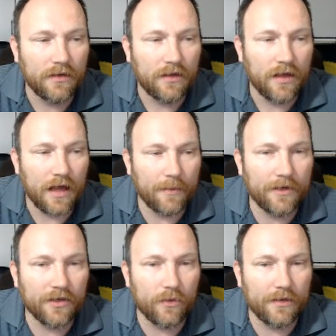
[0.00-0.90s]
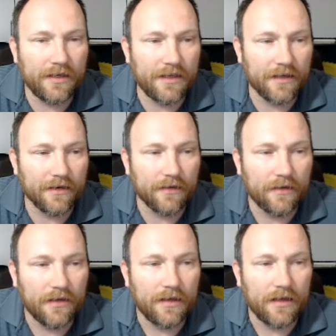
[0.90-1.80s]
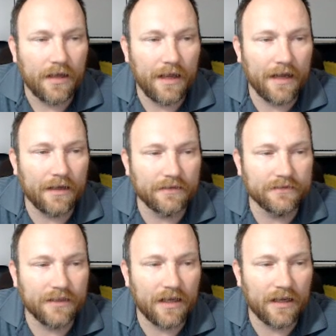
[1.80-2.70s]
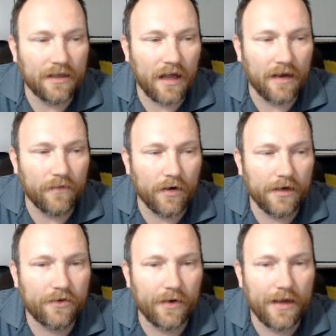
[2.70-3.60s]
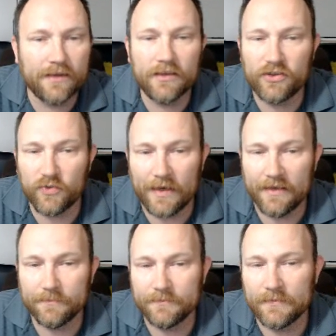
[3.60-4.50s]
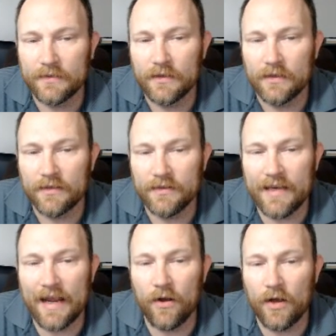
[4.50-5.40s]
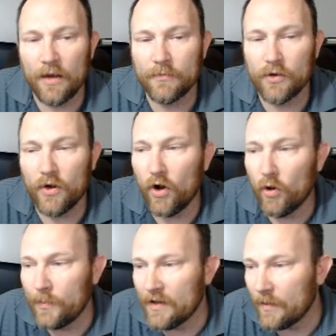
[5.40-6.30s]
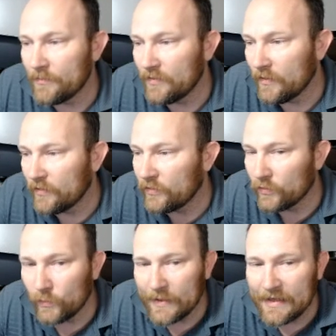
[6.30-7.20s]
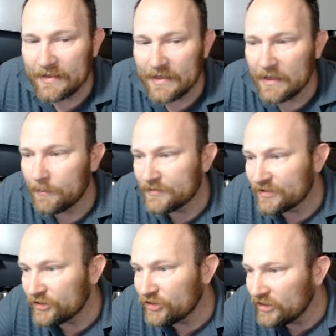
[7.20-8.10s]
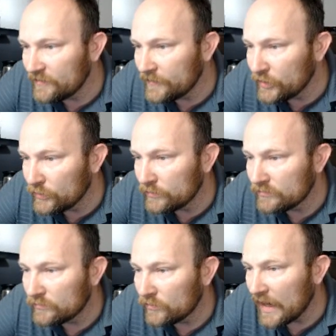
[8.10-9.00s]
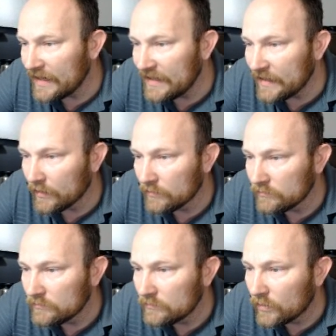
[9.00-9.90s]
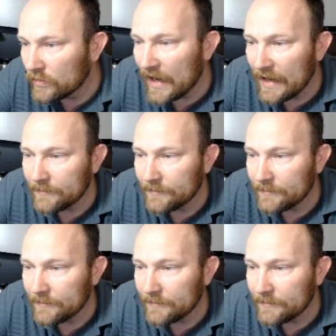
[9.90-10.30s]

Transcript: I'm going to go into here, and uh, I've already created the tween. Now I'm going to open up the three D position and view right here, okay?